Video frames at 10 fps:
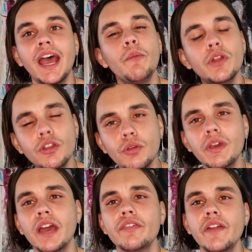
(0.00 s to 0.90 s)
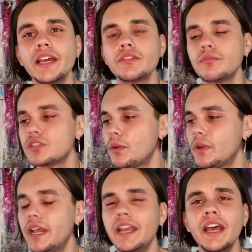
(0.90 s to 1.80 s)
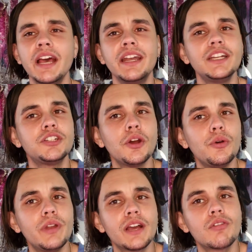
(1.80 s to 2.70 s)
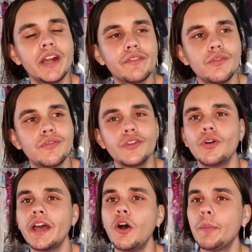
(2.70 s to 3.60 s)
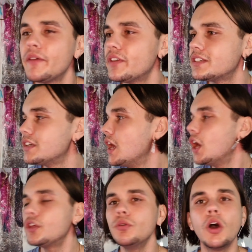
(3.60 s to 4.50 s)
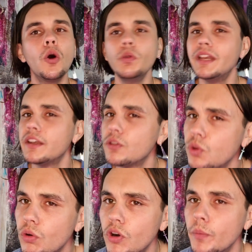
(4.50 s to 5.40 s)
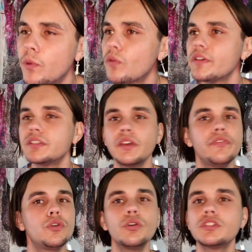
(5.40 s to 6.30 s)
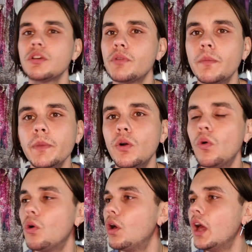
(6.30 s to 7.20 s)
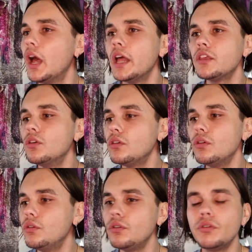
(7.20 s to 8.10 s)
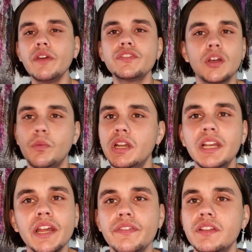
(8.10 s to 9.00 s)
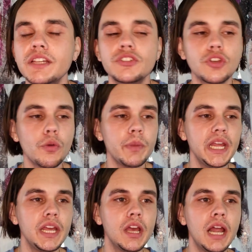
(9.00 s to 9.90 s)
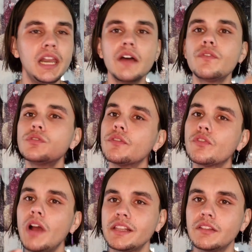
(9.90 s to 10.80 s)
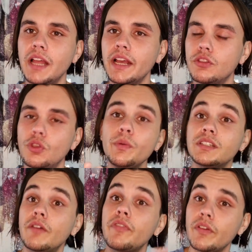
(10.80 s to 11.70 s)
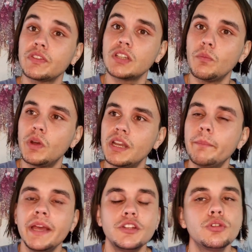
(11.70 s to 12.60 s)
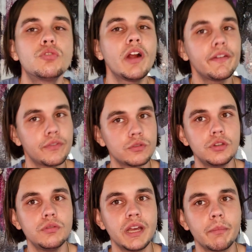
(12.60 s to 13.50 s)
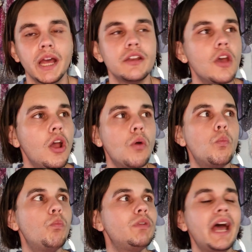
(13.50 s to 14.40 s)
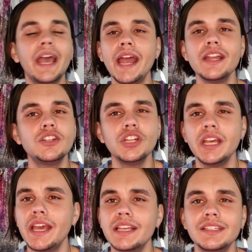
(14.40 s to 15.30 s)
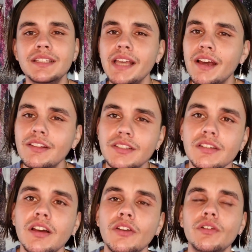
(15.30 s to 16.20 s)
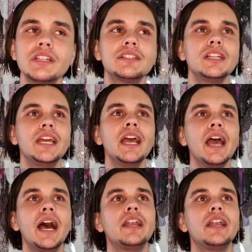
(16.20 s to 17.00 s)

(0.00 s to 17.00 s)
And when you do get a thanks from someone and they show they're grateful for your help, if it's you holding the door open, or if you cook someone a meal, or you give someone a lift, there's so many levels of like doing something for someone that makes you grateful to them, and that energy is second to none, honestly.